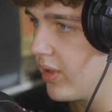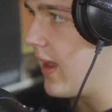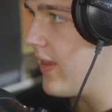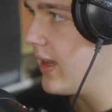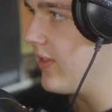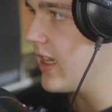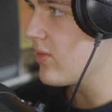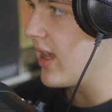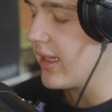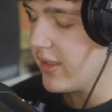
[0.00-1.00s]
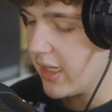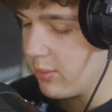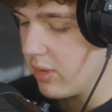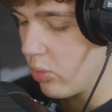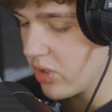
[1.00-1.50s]
And then if you guys want to add a tiny
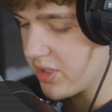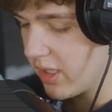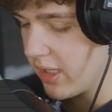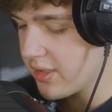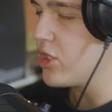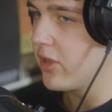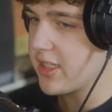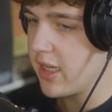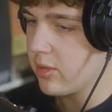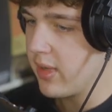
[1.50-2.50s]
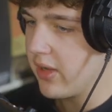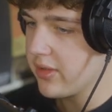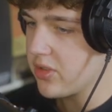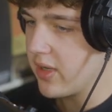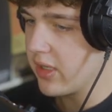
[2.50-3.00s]
bit more sauce, get your less color
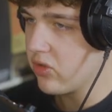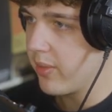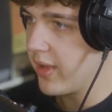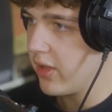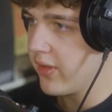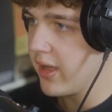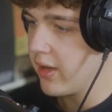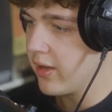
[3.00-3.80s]
balance, drag and drop that on there.